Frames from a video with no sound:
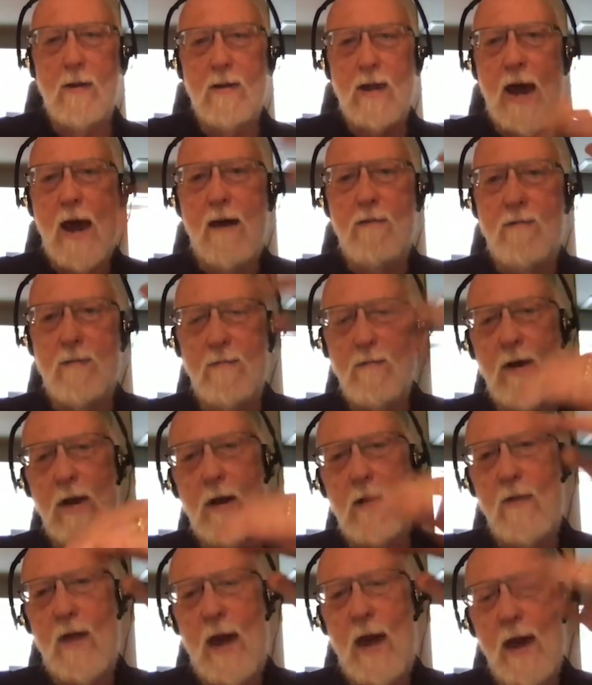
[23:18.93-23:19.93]
They have
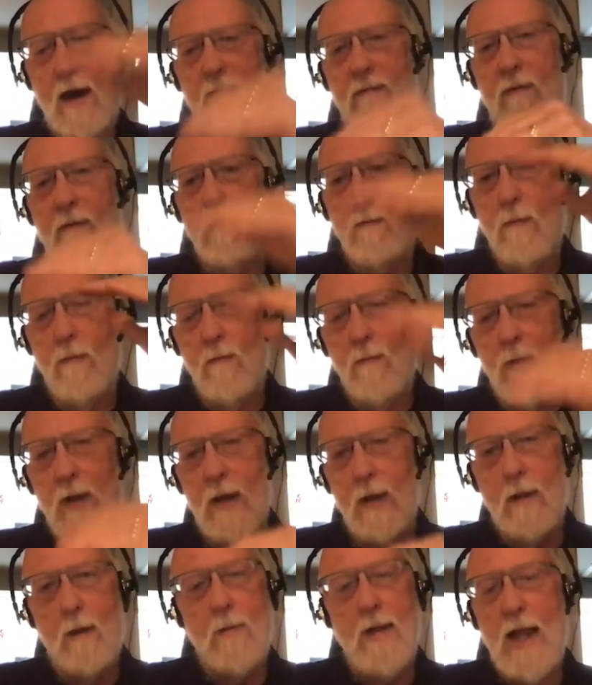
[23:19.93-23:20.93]

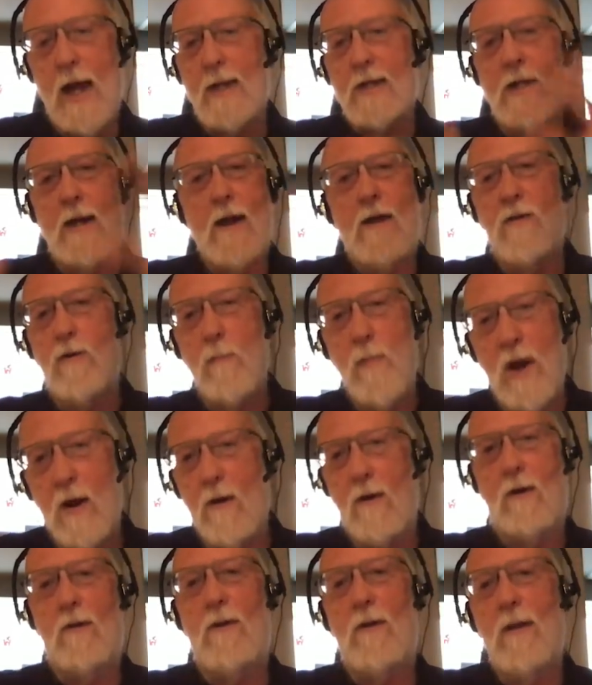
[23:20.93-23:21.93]
that's another
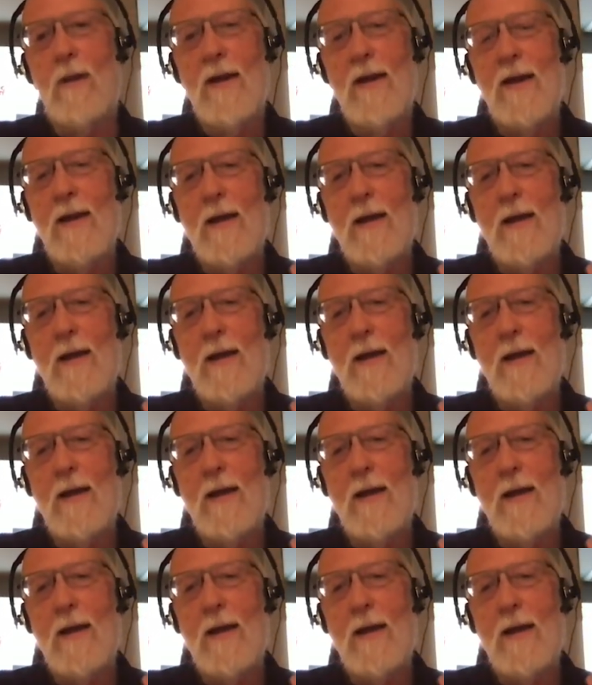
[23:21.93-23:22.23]
miracle